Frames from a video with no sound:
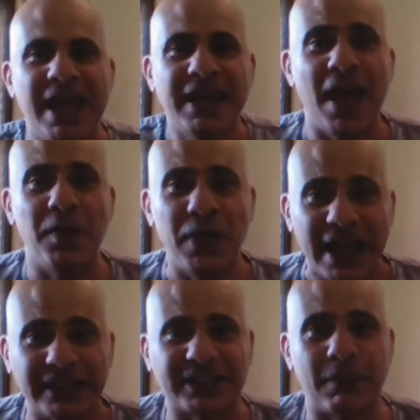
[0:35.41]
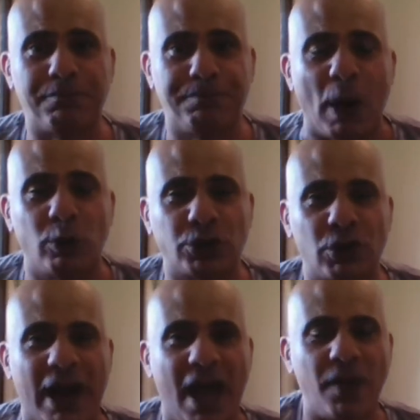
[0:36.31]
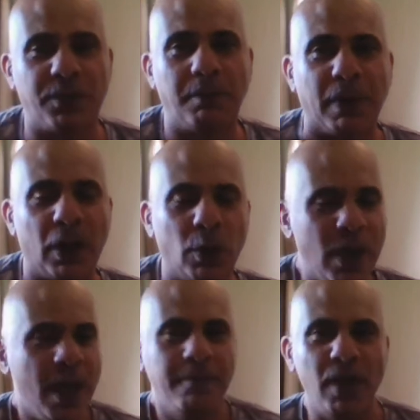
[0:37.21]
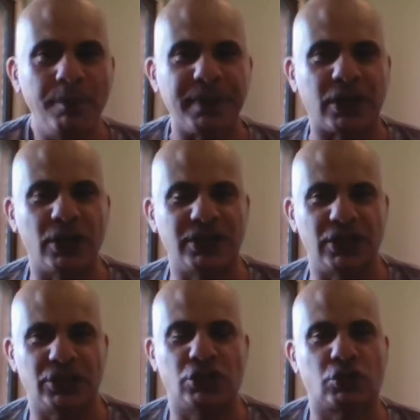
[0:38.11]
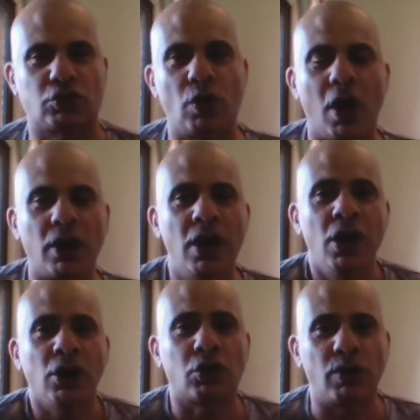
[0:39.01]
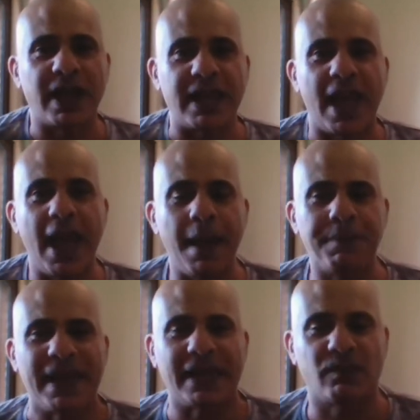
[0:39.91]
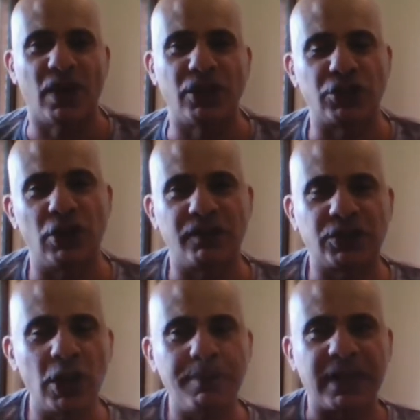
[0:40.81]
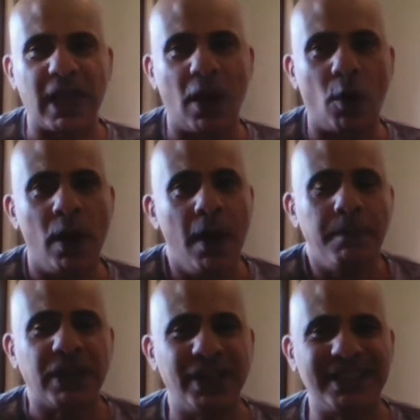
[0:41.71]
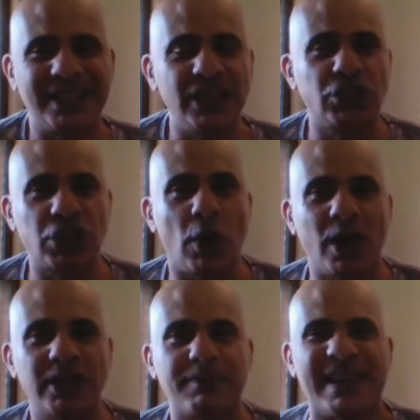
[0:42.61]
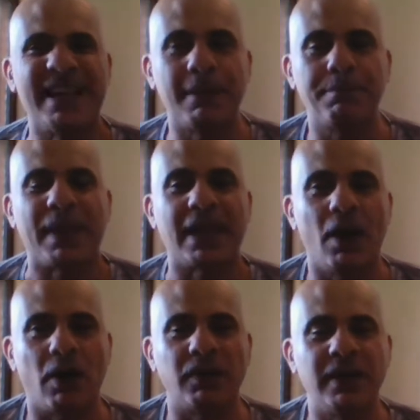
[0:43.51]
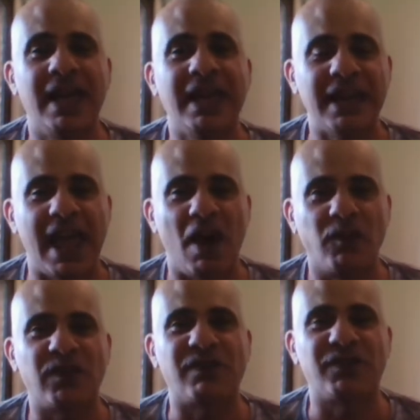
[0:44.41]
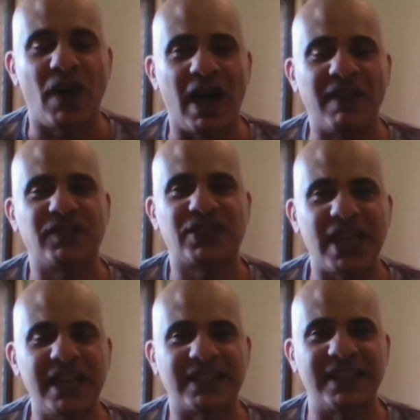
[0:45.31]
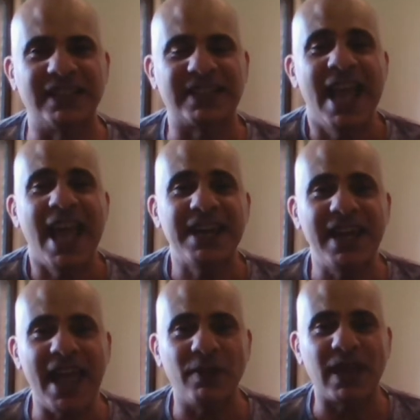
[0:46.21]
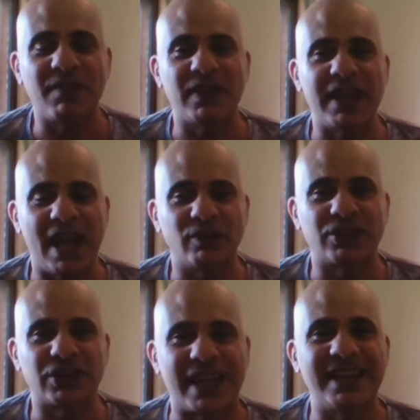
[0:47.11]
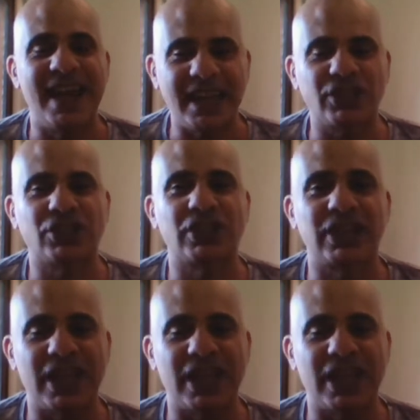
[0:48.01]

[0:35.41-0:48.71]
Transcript: Now that's a bolter out of the blue, not because it's a strong, great, epic version of Supergirl, because this show has been limping on now for 5 seasons, and now they've announced that next